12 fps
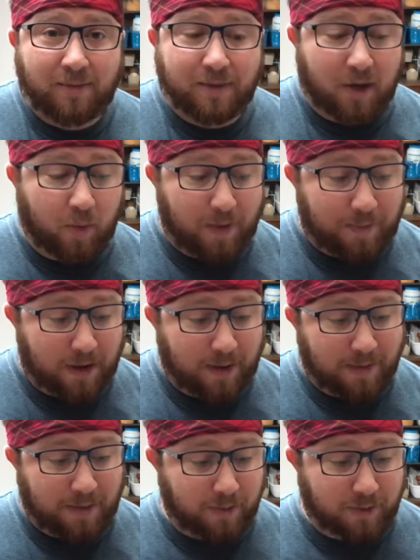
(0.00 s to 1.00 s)
I'm going to whip it up
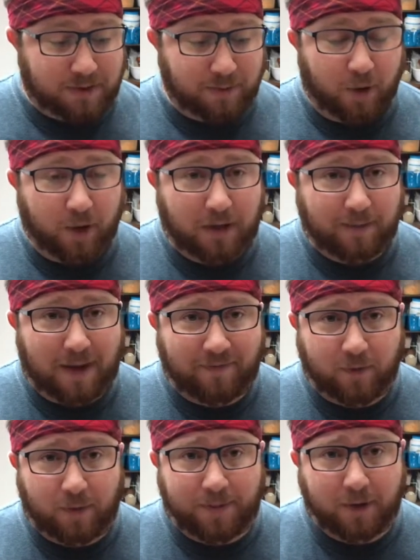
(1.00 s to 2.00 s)
maybe with some cream, heavy
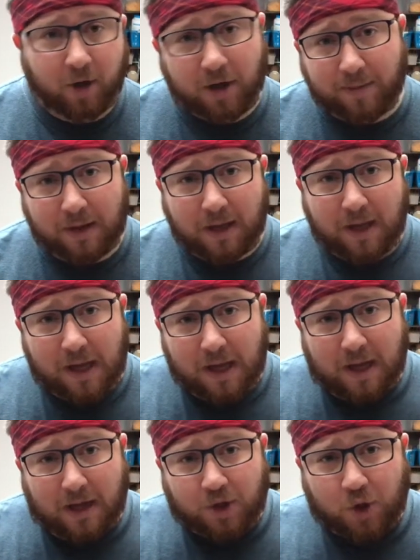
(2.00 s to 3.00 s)
whipping cream.
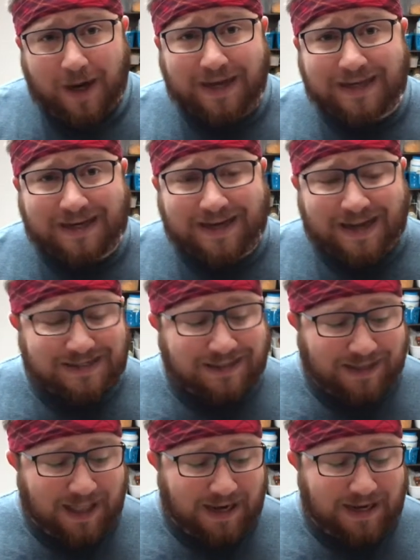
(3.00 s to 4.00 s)
Try to get it nice and
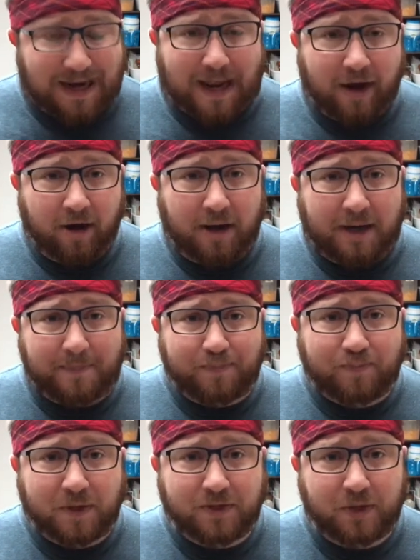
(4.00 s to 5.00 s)
light and airy
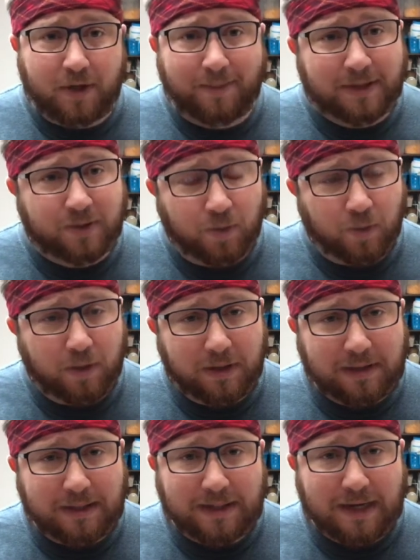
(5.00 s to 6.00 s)
so that it makes a
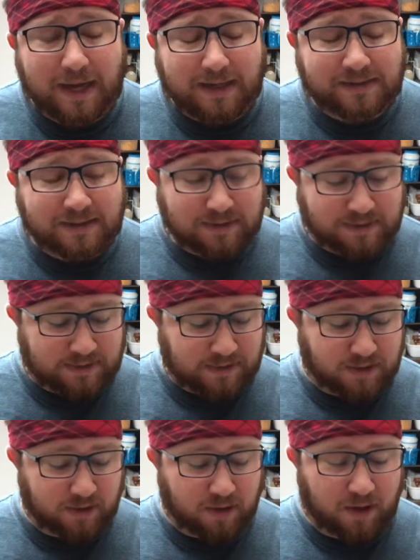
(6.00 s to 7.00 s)
really nice
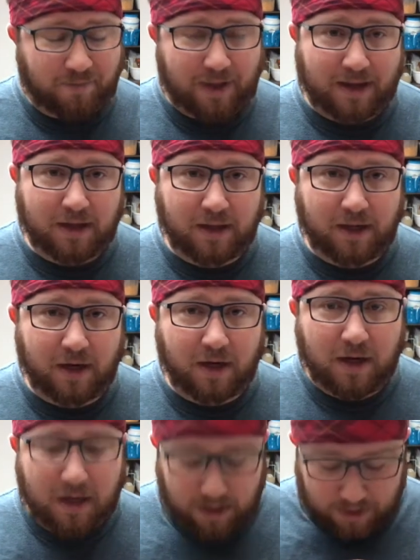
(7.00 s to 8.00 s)
center of that eclair.
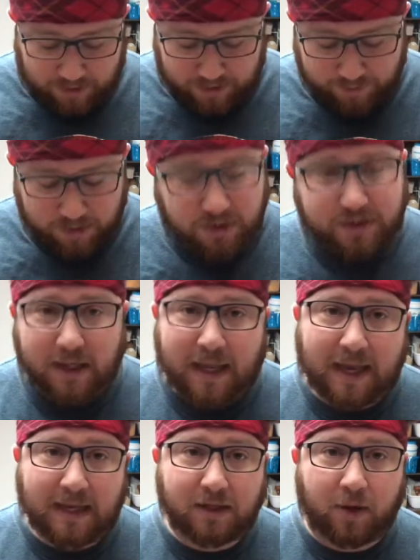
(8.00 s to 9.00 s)
And then I'm going to use the
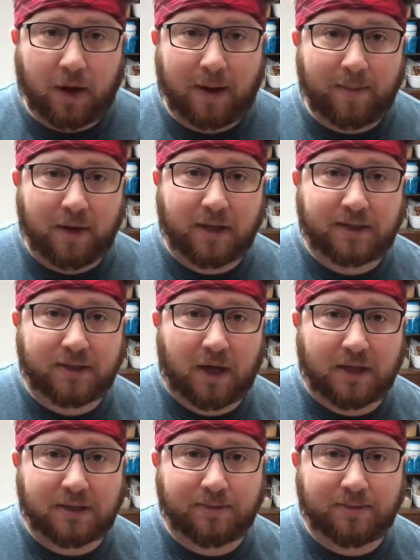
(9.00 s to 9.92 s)
canned cranberry sauce.